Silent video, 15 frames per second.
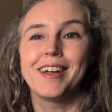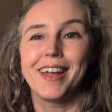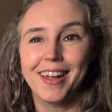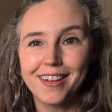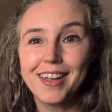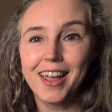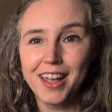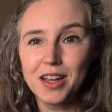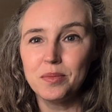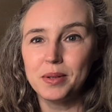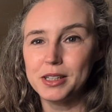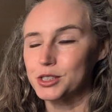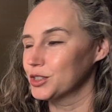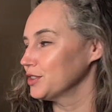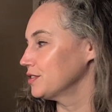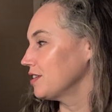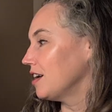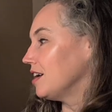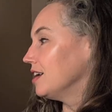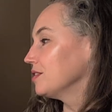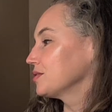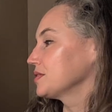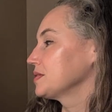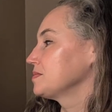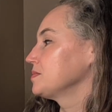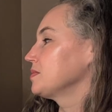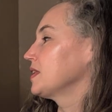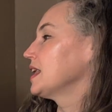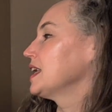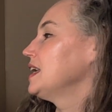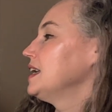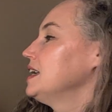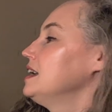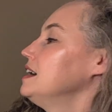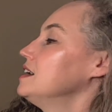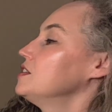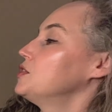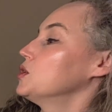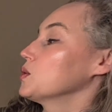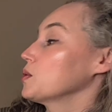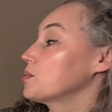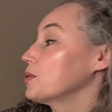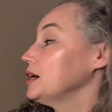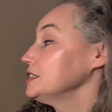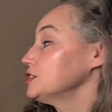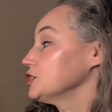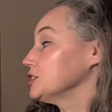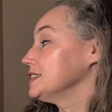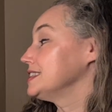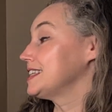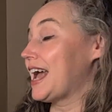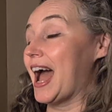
It can be turned off. The repressor is